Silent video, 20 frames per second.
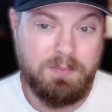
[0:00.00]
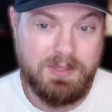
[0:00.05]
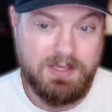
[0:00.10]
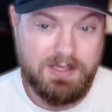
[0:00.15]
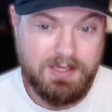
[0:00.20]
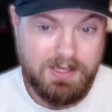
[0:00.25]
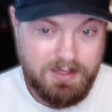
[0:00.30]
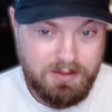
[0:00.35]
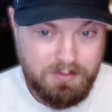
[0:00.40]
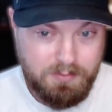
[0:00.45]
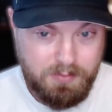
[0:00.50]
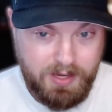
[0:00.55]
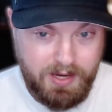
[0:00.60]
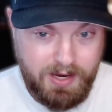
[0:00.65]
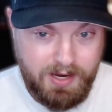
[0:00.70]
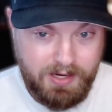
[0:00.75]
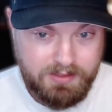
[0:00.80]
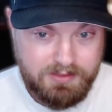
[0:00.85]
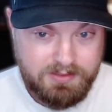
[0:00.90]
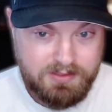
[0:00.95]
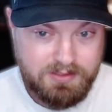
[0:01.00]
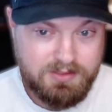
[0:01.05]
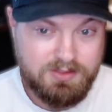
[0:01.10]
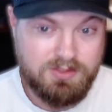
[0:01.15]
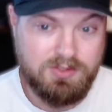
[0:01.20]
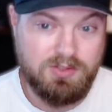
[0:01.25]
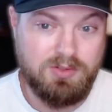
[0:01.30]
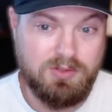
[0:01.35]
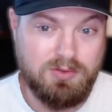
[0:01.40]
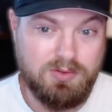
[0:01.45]
impact
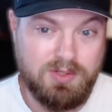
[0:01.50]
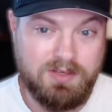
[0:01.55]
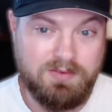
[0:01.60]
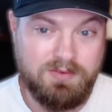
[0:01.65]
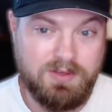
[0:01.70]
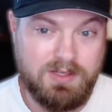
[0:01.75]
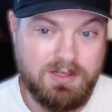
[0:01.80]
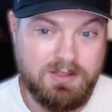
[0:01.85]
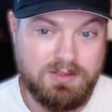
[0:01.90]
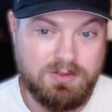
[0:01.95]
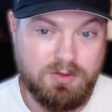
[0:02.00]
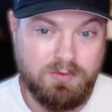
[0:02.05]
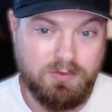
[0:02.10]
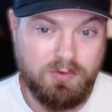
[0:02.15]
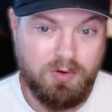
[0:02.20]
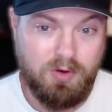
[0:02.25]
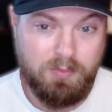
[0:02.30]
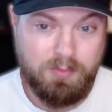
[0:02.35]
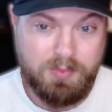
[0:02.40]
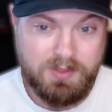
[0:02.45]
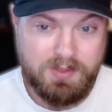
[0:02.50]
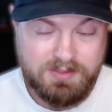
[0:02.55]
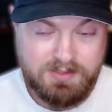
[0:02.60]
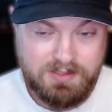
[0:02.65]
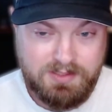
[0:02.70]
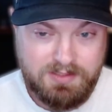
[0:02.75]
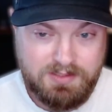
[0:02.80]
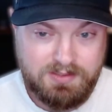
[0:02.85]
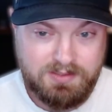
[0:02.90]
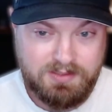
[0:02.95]
to NVIDIA's overall
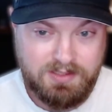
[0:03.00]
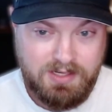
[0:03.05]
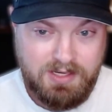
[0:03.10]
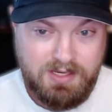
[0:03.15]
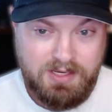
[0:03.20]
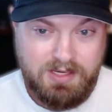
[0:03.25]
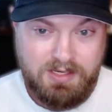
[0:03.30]
business.